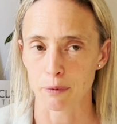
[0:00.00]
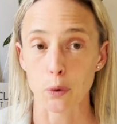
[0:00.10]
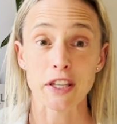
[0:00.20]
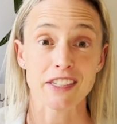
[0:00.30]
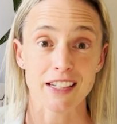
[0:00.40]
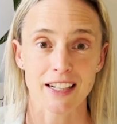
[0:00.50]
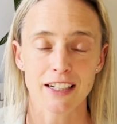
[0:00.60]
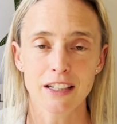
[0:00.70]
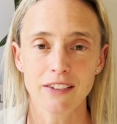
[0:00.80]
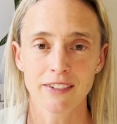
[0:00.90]
oyster
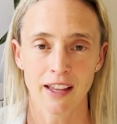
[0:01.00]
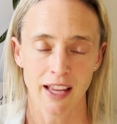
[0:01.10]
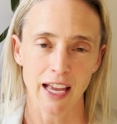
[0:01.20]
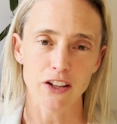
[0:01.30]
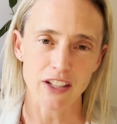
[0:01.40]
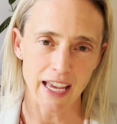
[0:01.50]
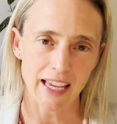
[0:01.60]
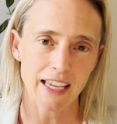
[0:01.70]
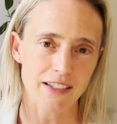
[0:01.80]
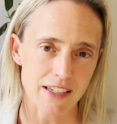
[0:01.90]
nuggets, and you
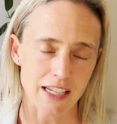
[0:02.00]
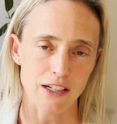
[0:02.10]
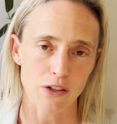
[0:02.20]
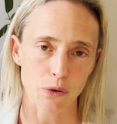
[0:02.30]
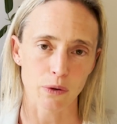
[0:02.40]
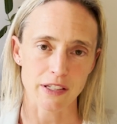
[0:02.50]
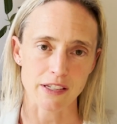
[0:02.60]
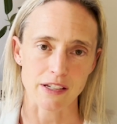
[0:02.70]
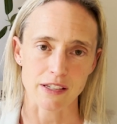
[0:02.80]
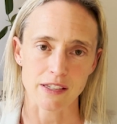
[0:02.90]
can get tinned
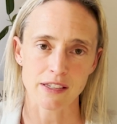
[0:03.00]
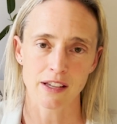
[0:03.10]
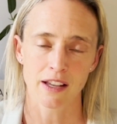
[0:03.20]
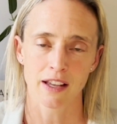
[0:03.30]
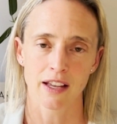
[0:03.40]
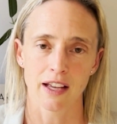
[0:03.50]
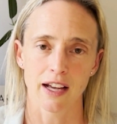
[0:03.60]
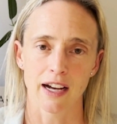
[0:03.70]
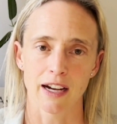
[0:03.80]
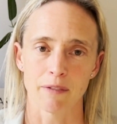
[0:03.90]
oysters
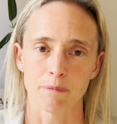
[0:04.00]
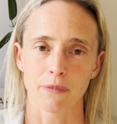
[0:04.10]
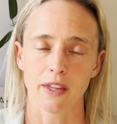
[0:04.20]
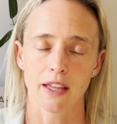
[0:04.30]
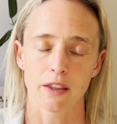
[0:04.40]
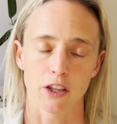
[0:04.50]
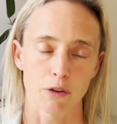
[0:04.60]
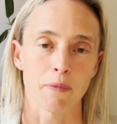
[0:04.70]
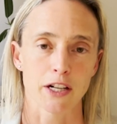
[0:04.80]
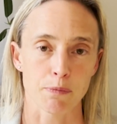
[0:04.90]
that are
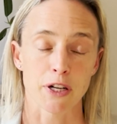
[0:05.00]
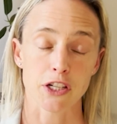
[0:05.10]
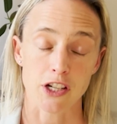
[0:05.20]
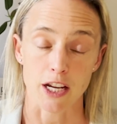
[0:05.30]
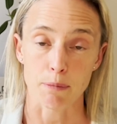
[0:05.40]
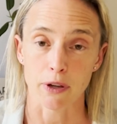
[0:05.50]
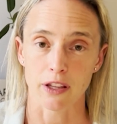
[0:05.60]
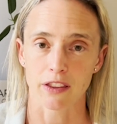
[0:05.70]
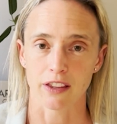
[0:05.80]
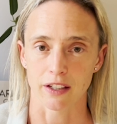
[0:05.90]
much, much
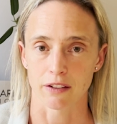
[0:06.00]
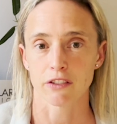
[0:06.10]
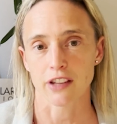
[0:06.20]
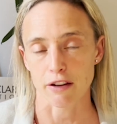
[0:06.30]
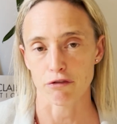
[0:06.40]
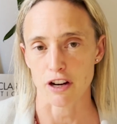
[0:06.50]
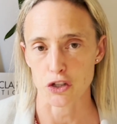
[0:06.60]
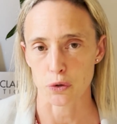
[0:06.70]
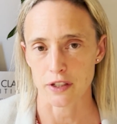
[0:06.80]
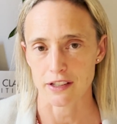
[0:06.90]
cheaper than, say,
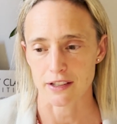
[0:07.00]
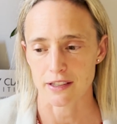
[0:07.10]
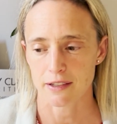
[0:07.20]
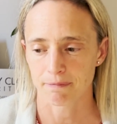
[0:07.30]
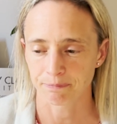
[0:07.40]
fresh oysters.